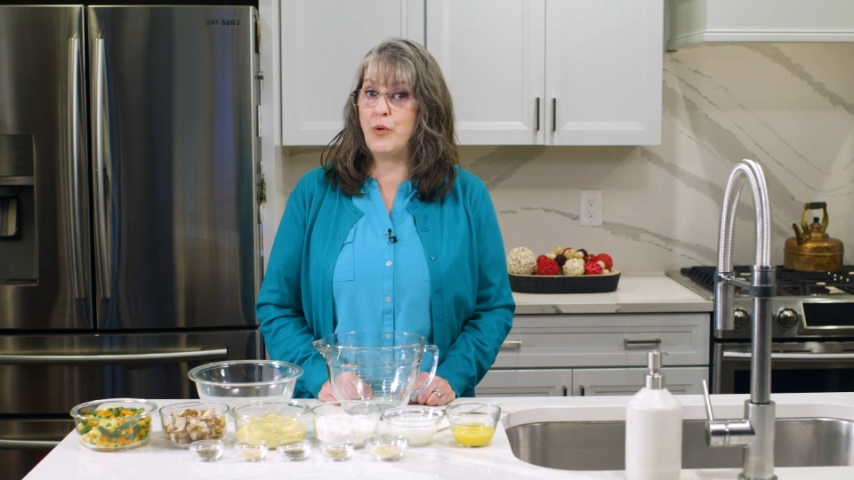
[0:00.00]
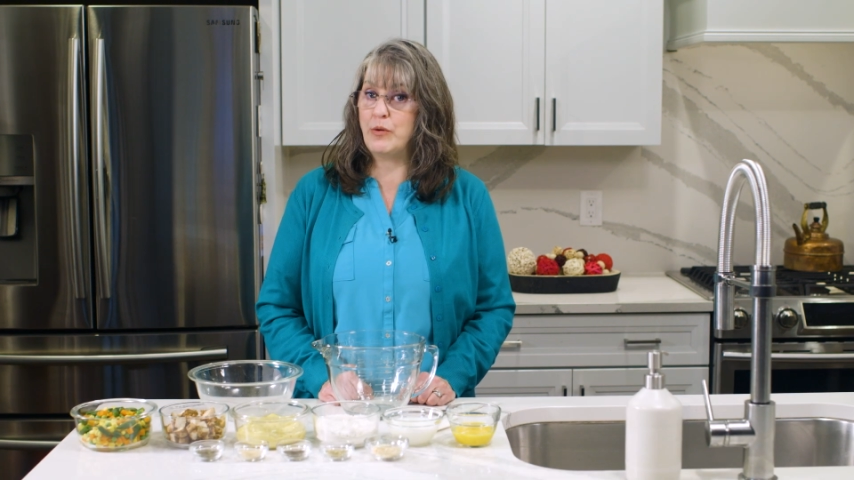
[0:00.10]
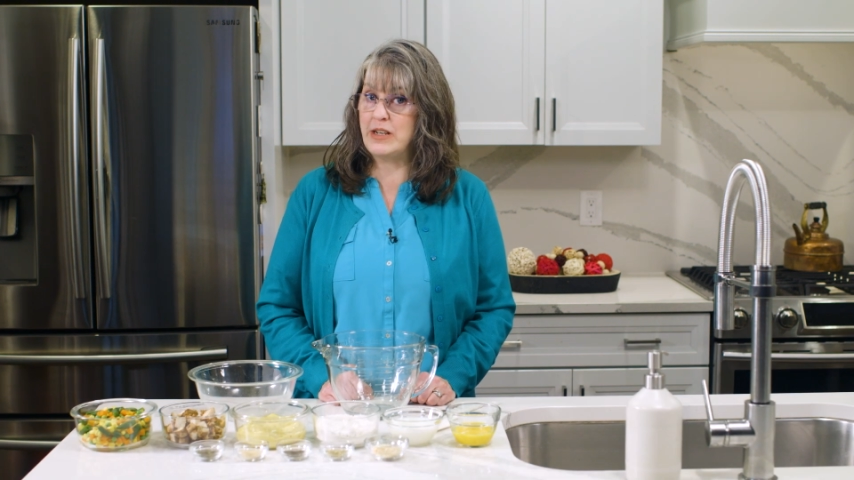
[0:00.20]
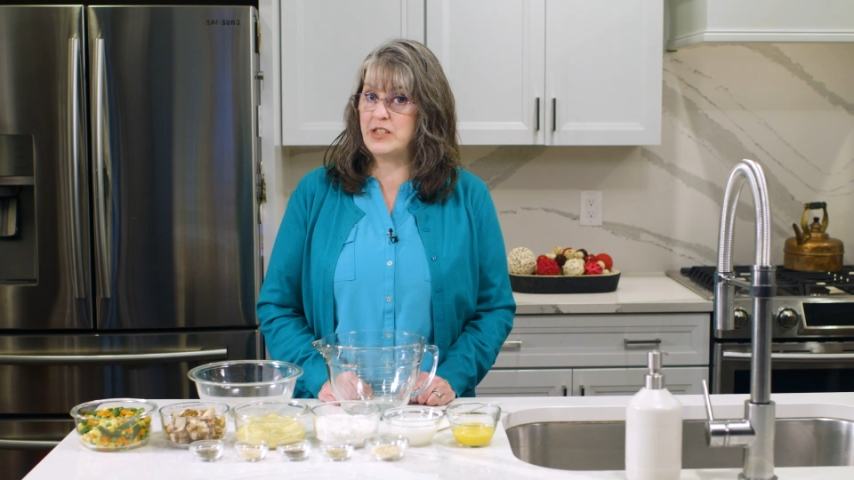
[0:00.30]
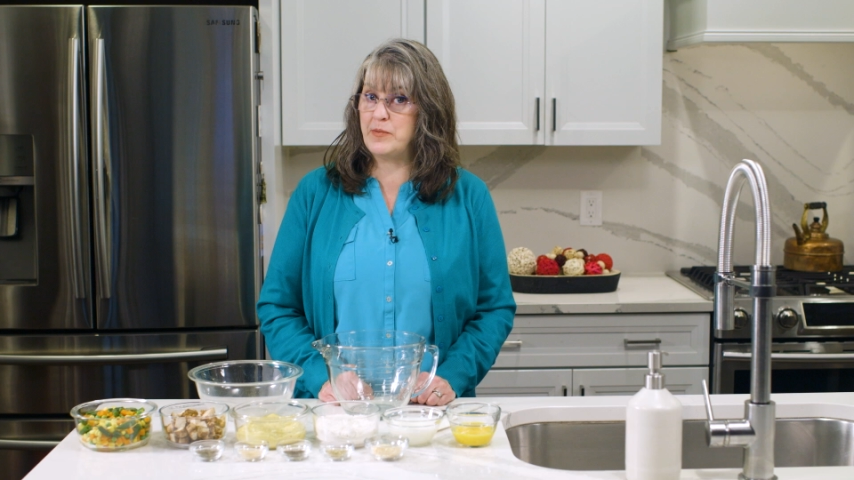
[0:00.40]
what
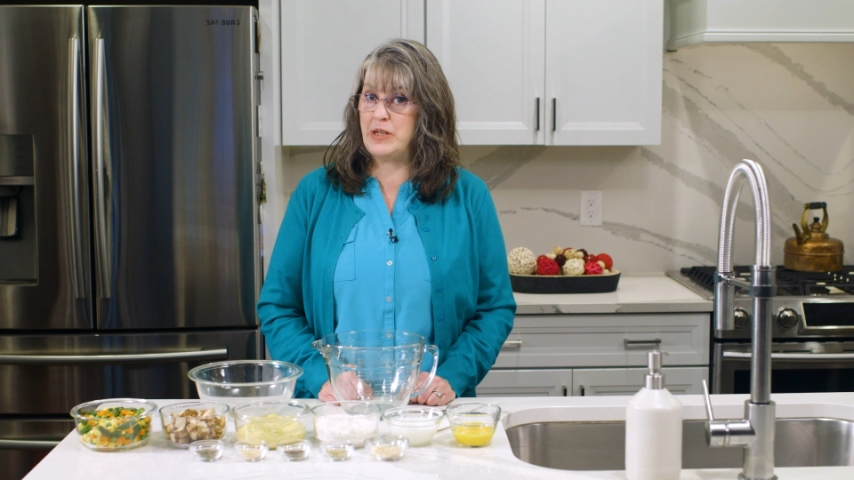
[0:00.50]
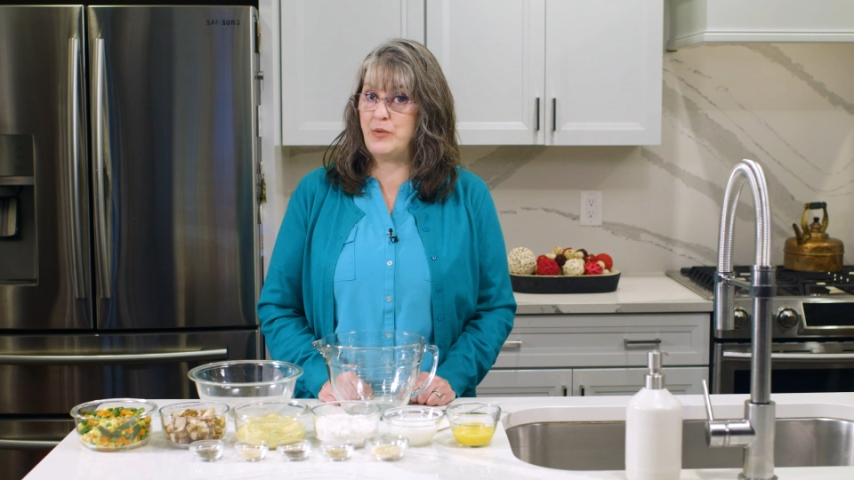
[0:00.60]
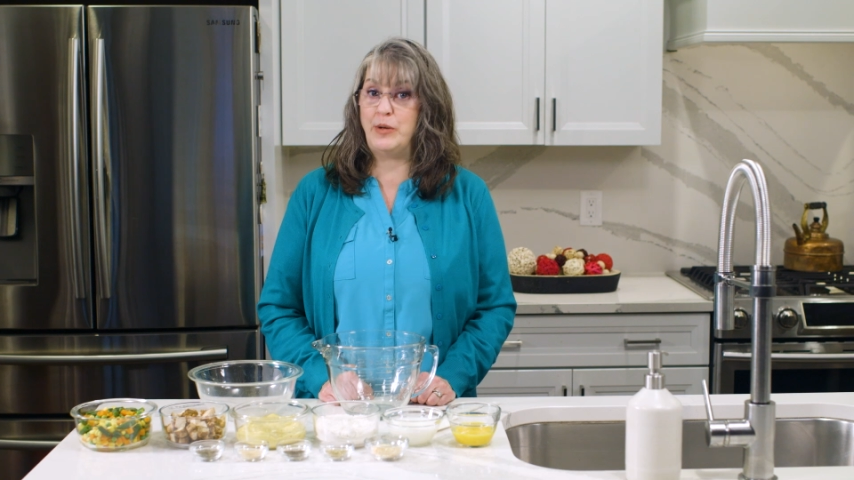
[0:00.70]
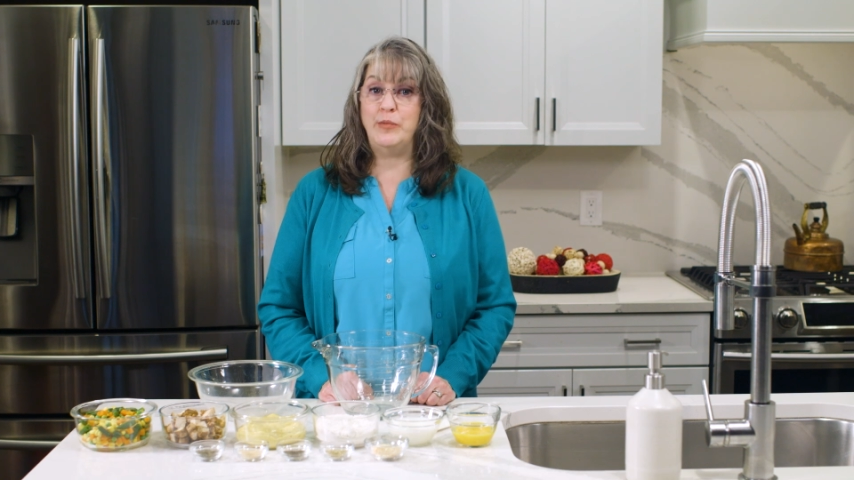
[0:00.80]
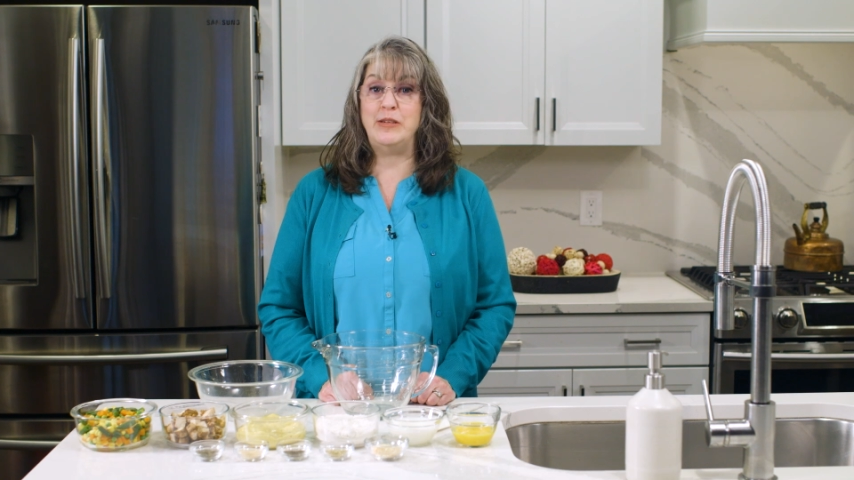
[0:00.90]
recipe
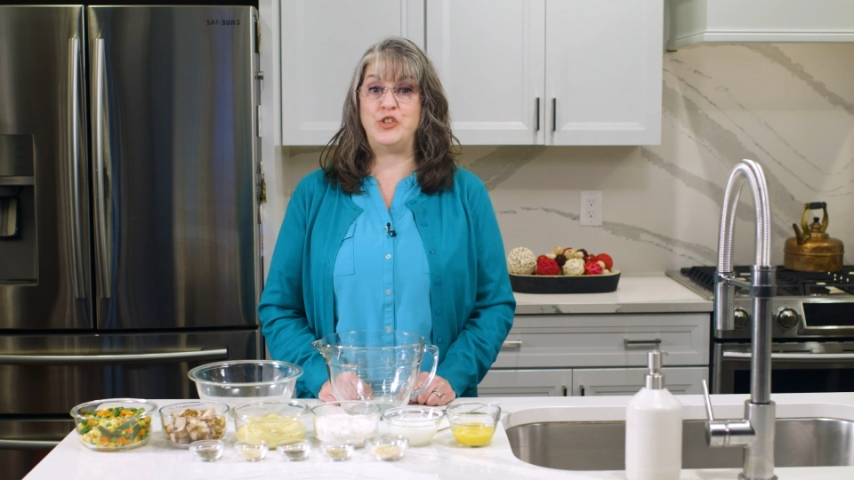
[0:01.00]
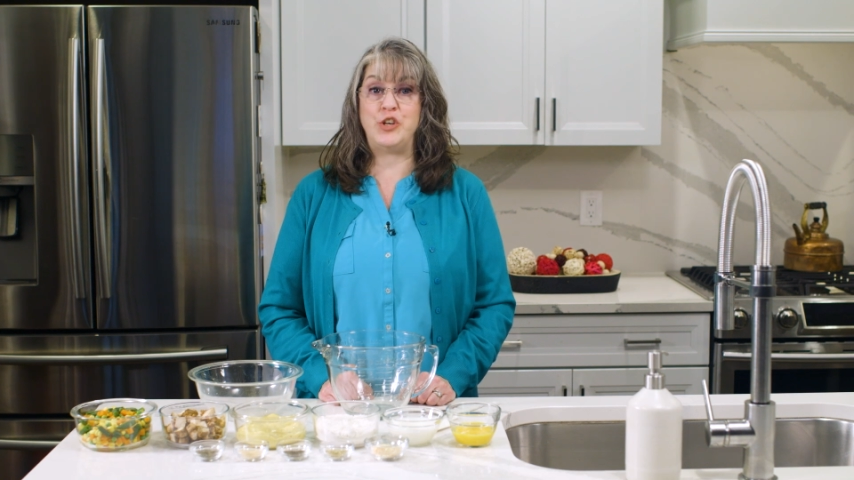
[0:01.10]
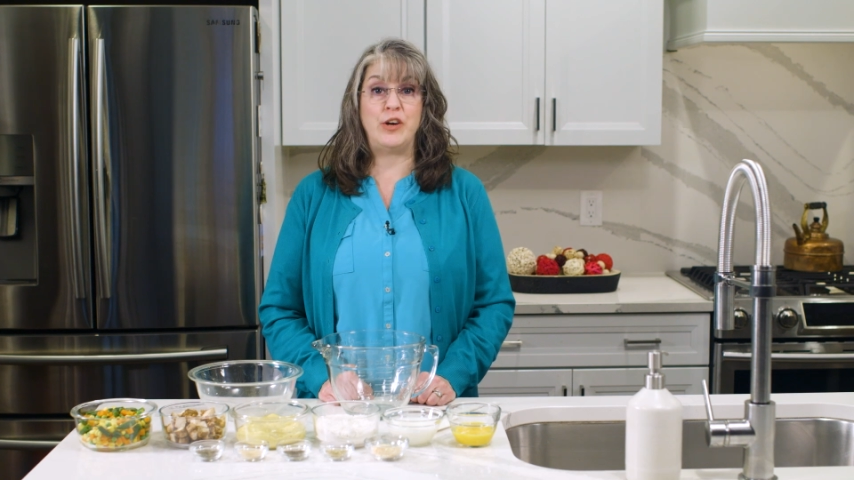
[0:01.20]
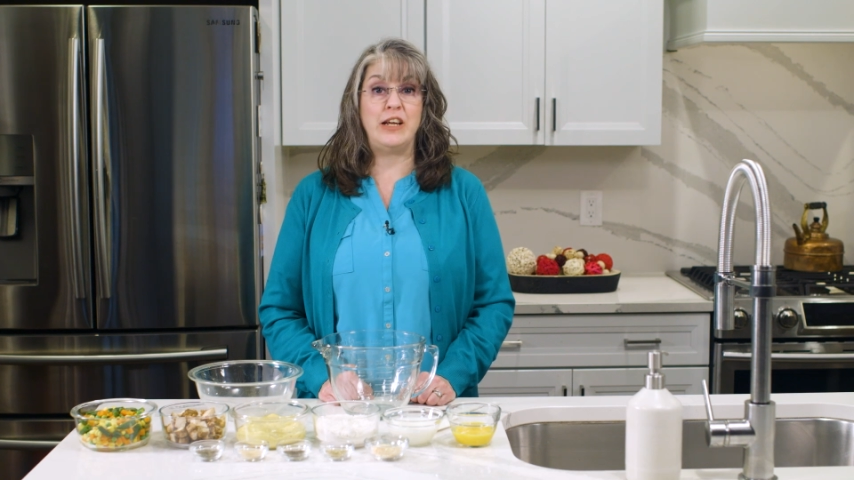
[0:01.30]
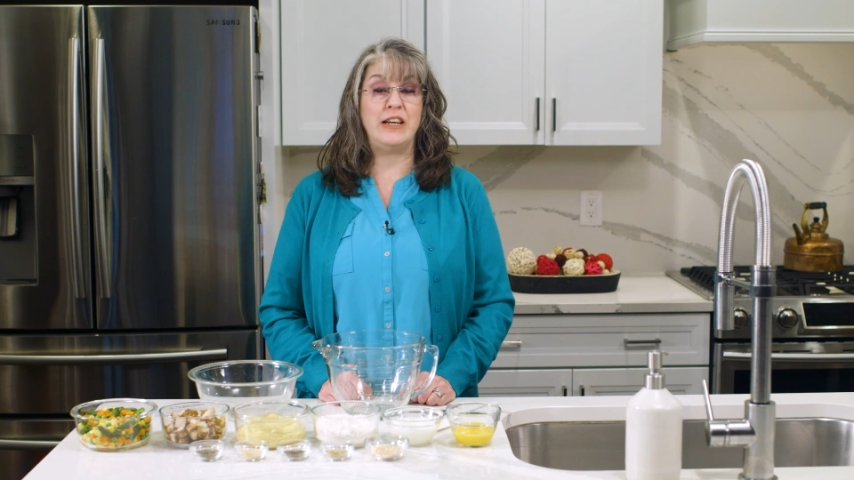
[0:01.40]
we will be
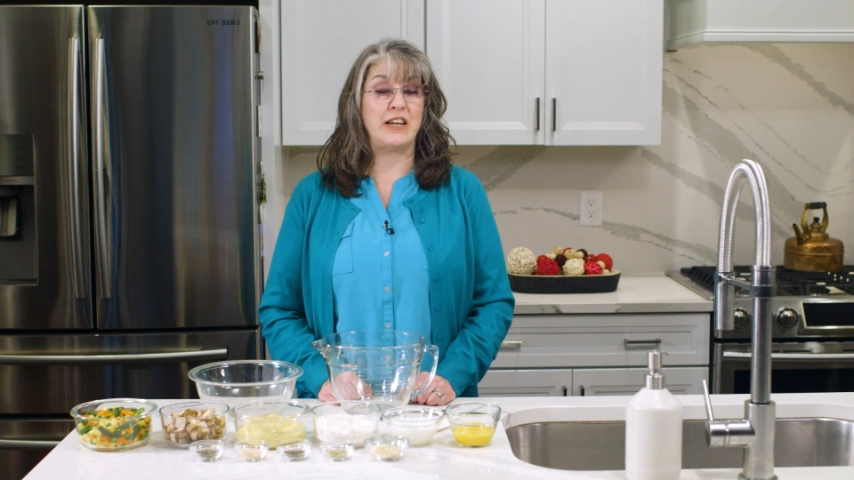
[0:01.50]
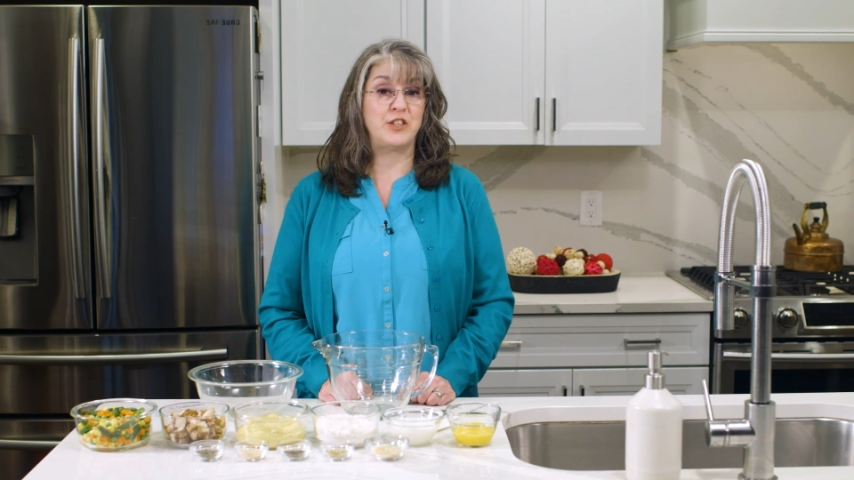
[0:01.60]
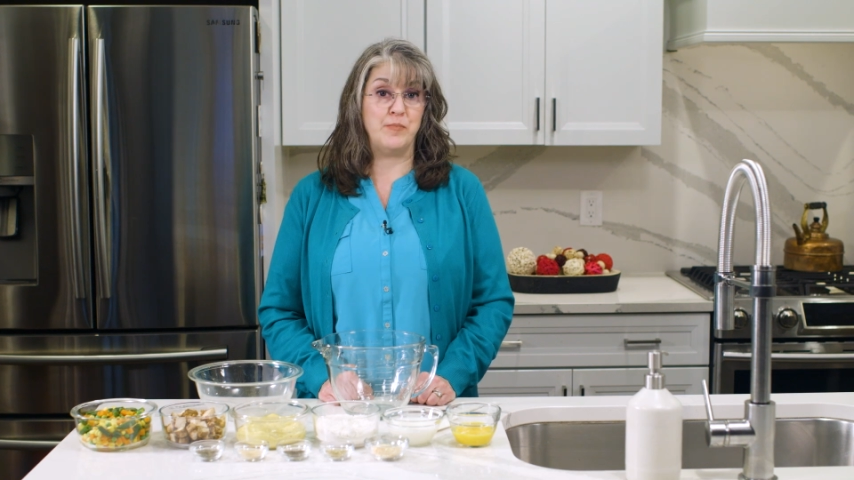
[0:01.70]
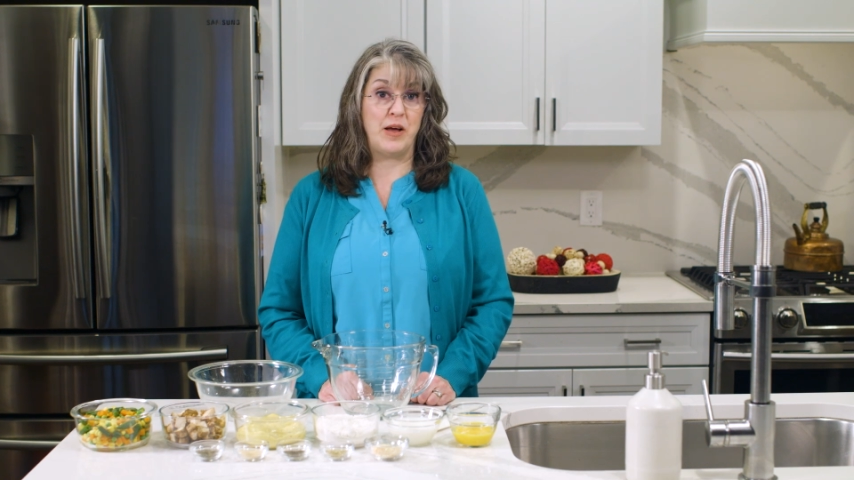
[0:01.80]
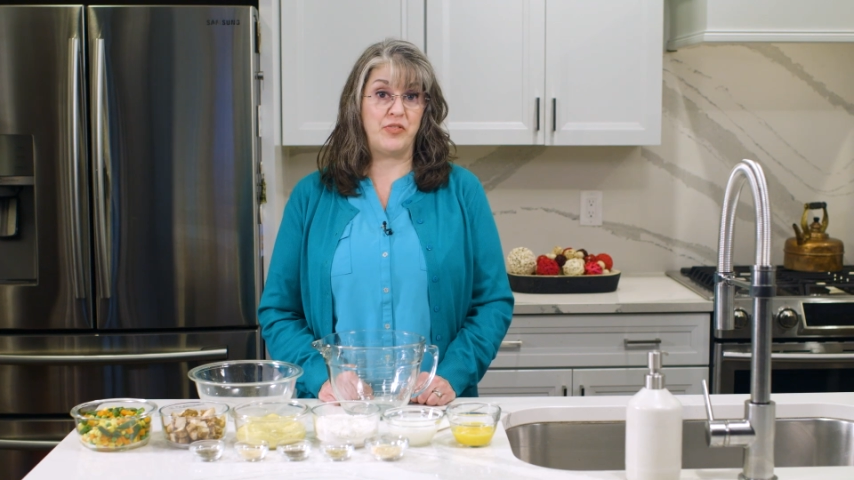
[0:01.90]
sharing
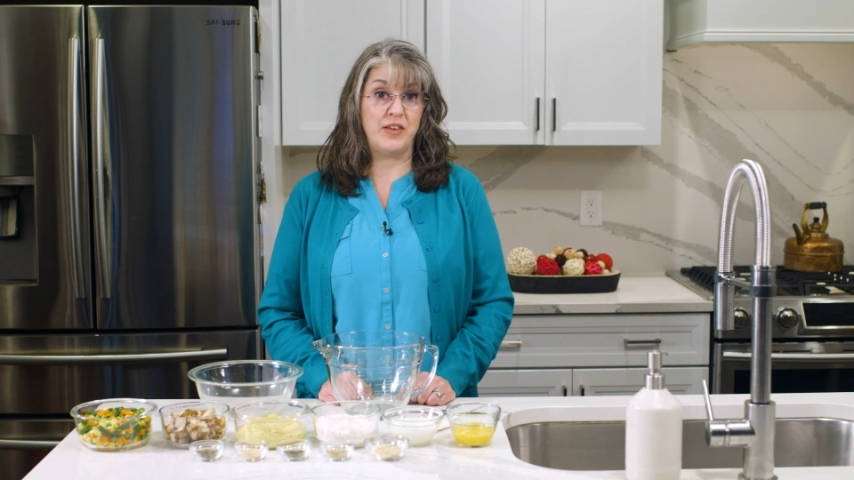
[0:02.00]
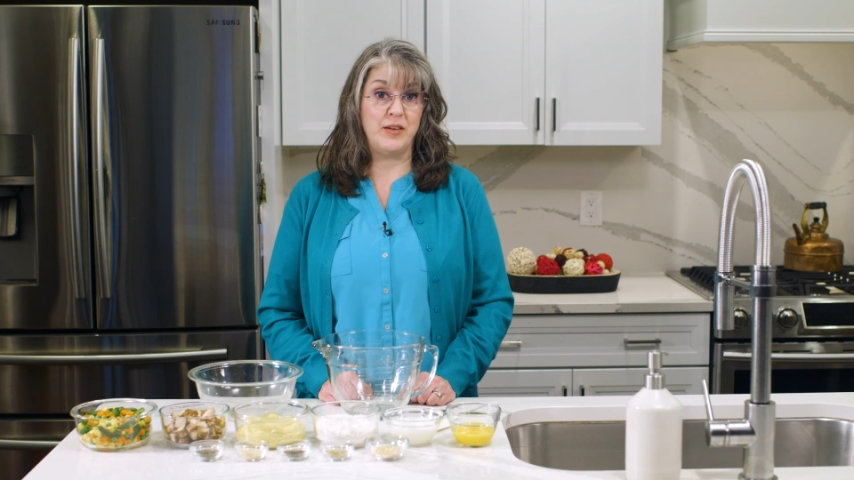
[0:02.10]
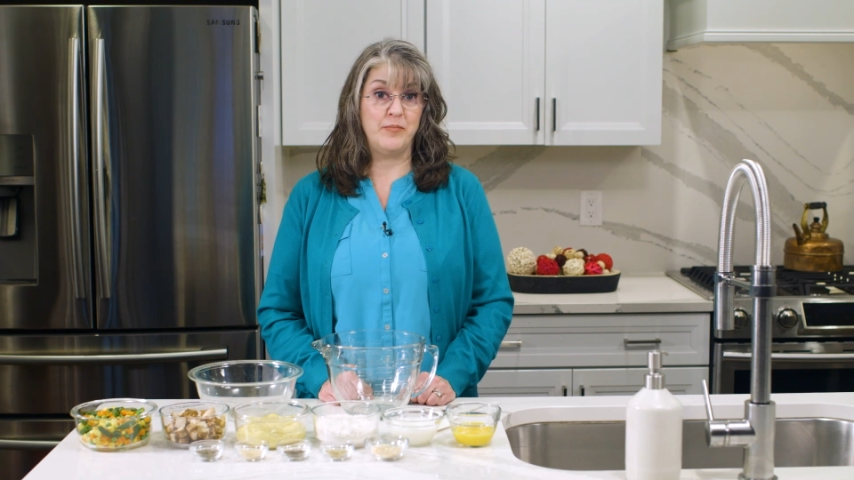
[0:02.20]
next month.